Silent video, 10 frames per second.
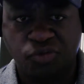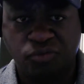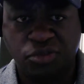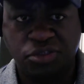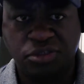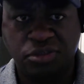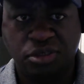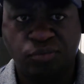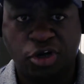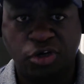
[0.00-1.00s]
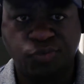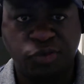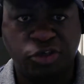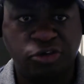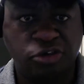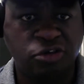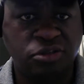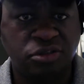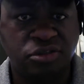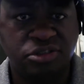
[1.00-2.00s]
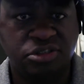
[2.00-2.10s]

when Marcus Mariota